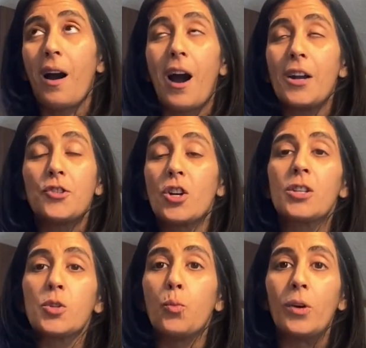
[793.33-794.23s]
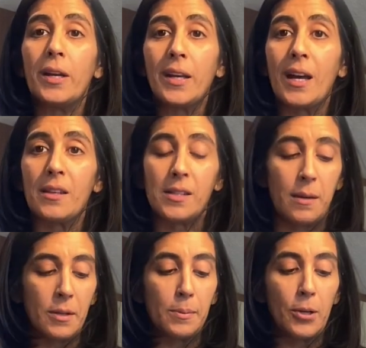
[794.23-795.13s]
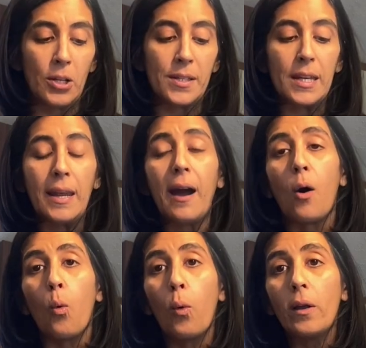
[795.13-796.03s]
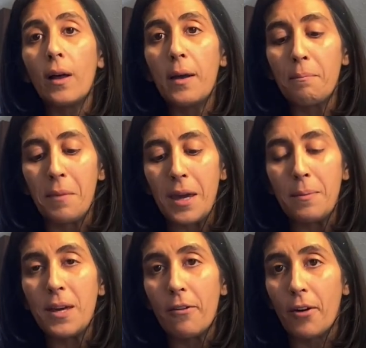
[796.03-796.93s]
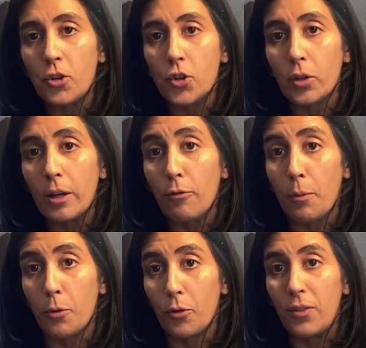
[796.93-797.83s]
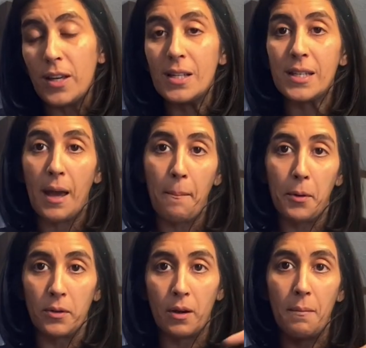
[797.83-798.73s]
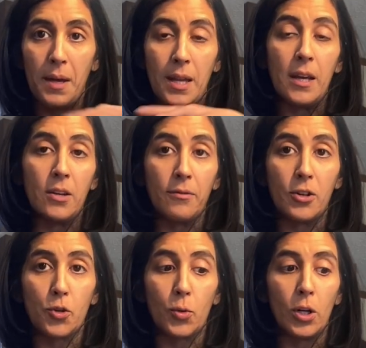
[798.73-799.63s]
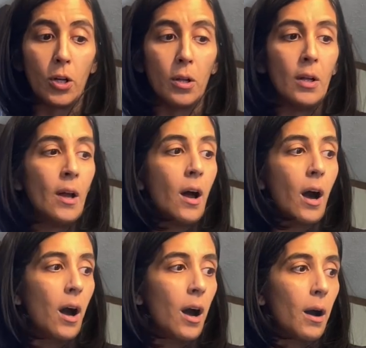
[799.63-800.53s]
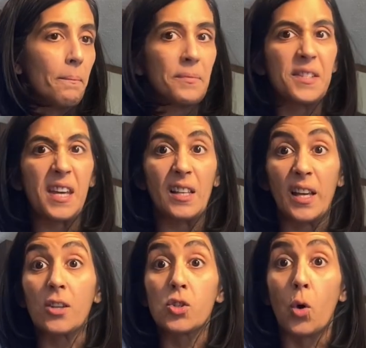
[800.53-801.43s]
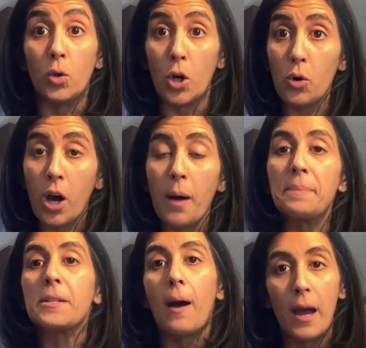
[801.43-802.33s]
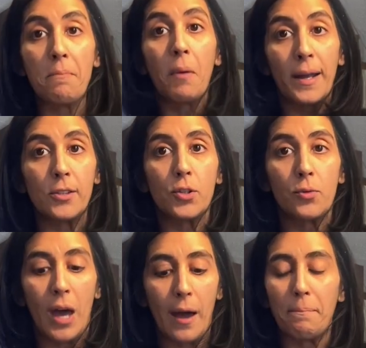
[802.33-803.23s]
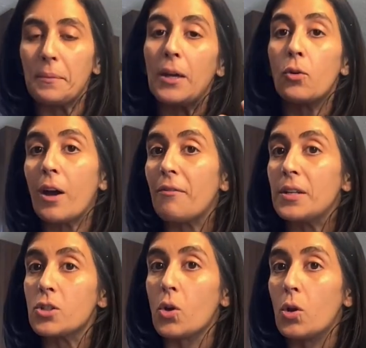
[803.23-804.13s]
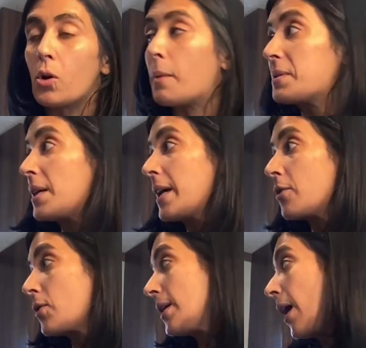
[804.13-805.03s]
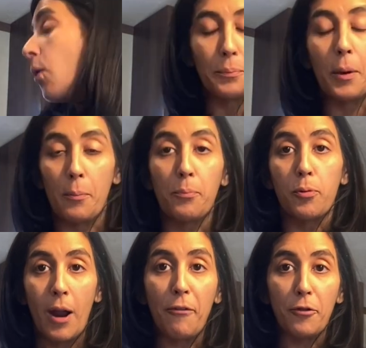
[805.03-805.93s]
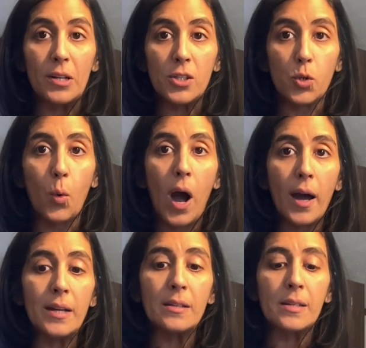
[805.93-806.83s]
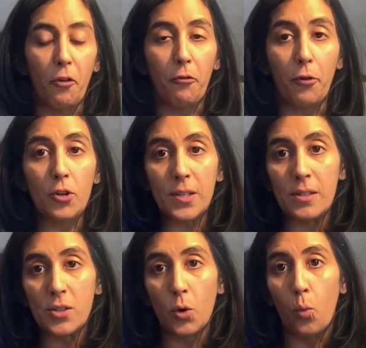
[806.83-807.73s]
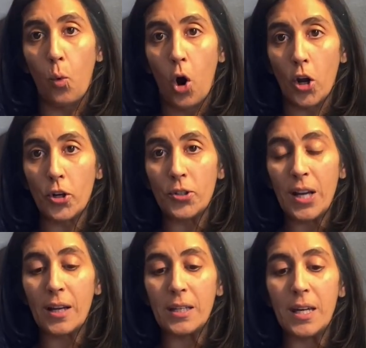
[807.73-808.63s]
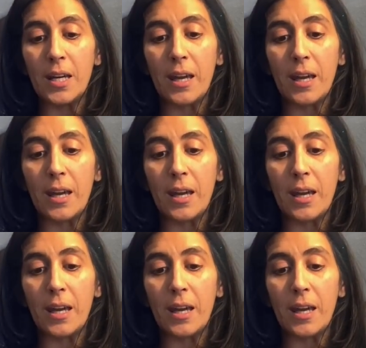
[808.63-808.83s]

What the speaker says: I just wouldn't get the same experience. Now, will I maybe eventually remove these and put them in individual say solo cups? I might do that. I don't have any solo cups on hand right now, but preference wise versus the water technique